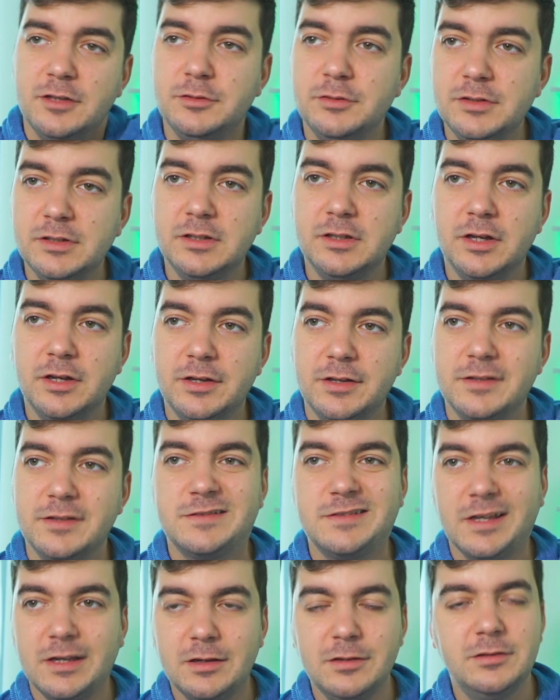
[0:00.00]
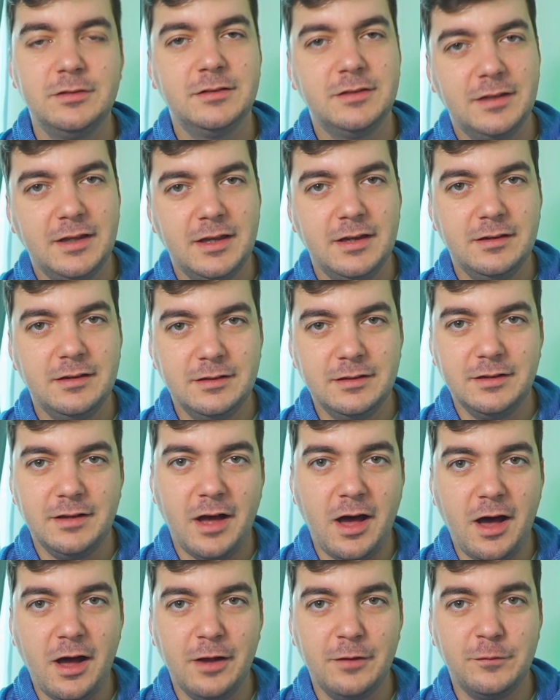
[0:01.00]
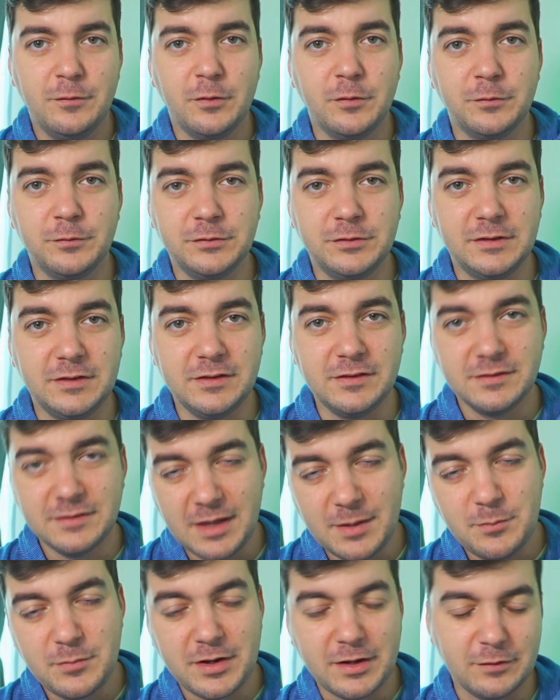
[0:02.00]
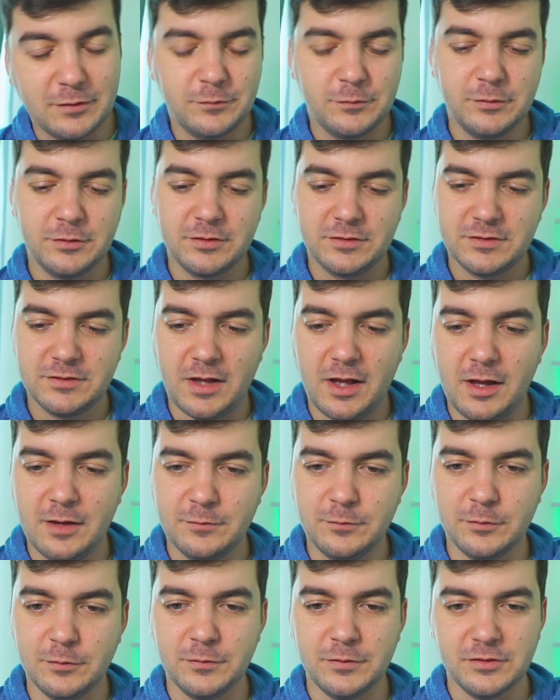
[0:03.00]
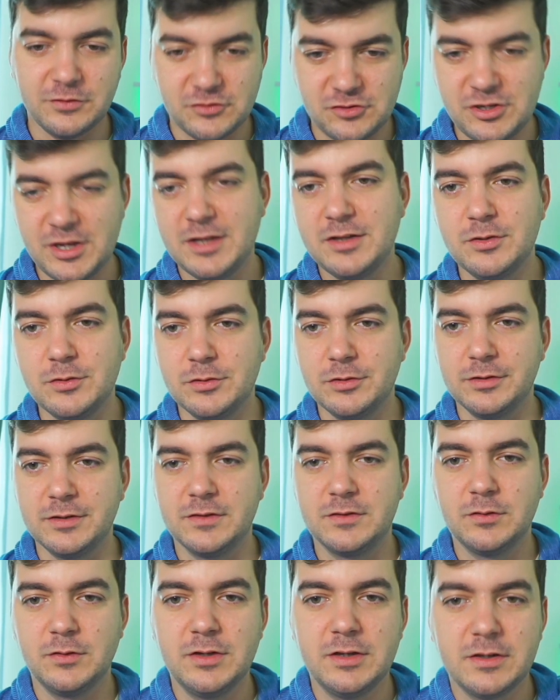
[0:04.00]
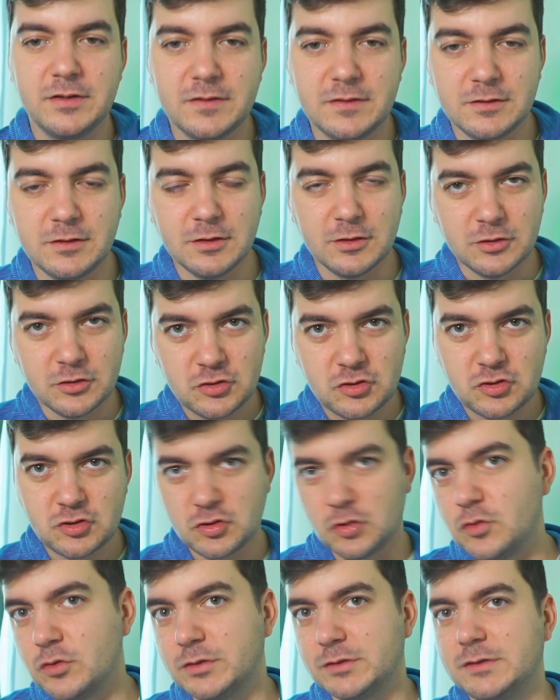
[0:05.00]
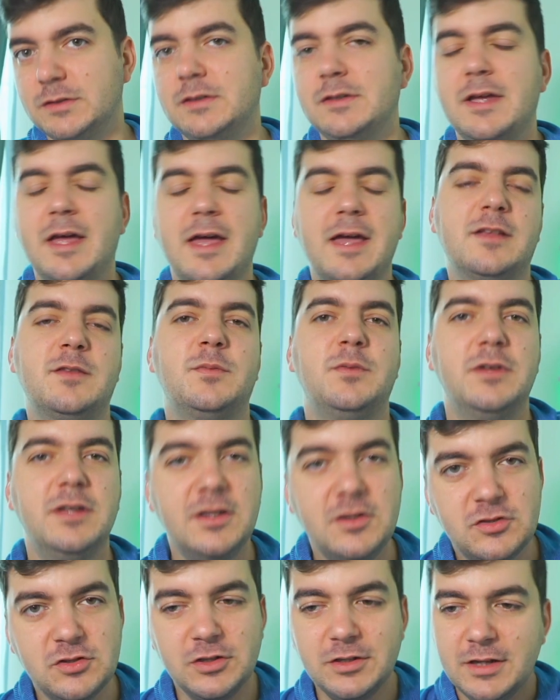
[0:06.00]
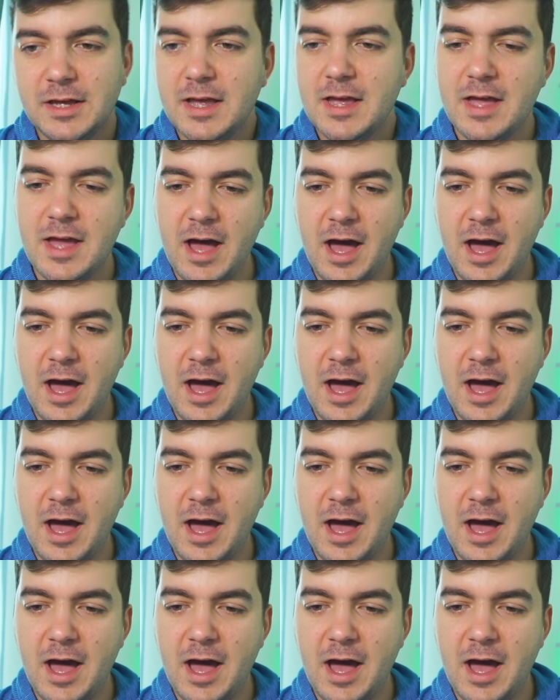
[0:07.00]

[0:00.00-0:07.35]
during the second half of December and first half of January. So here is the short explanation.